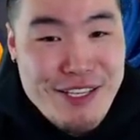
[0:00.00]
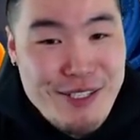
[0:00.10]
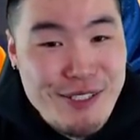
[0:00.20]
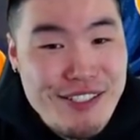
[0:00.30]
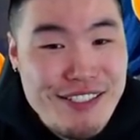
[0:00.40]

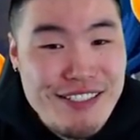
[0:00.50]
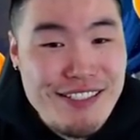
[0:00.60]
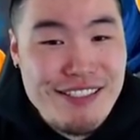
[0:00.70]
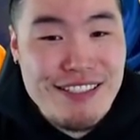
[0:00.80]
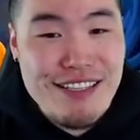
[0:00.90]

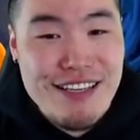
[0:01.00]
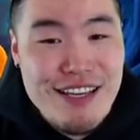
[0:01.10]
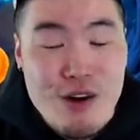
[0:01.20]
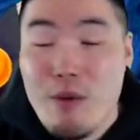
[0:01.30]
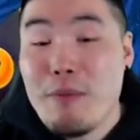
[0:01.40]
Turleses,
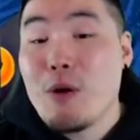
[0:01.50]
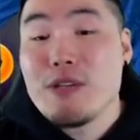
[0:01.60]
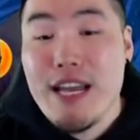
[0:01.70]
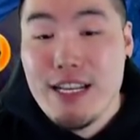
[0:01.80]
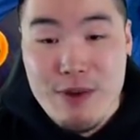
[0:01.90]
or my
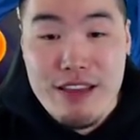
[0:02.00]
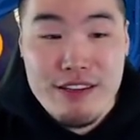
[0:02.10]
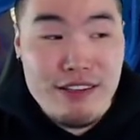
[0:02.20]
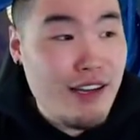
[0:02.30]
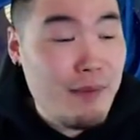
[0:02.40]
Bojacks
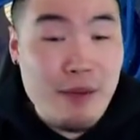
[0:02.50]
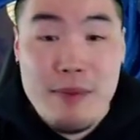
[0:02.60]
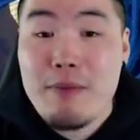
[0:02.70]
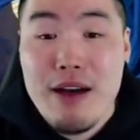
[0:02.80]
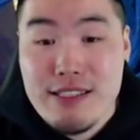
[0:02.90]
rather, uh, big
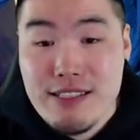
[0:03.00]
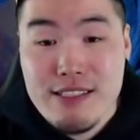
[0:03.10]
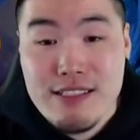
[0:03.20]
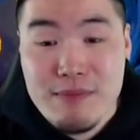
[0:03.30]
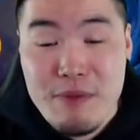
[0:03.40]
bad
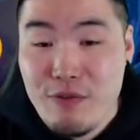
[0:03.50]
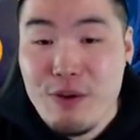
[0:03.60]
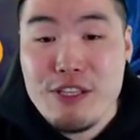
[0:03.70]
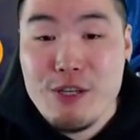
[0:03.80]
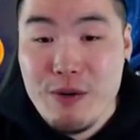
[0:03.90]
bosses before
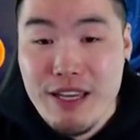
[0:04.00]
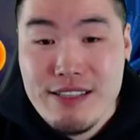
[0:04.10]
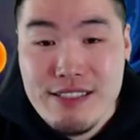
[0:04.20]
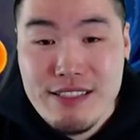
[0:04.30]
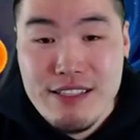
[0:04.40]
the showcase.